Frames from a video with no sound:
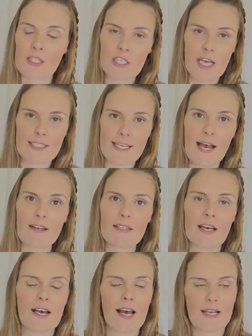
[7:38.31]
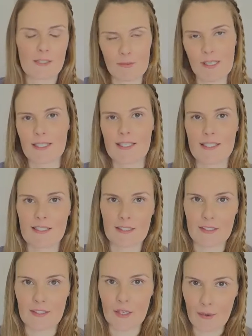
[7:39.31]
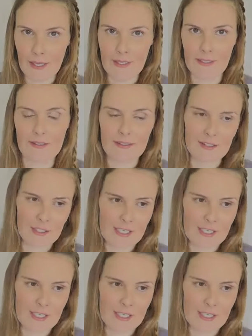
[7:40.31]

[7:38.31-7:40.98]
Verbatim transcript: checked out as well as going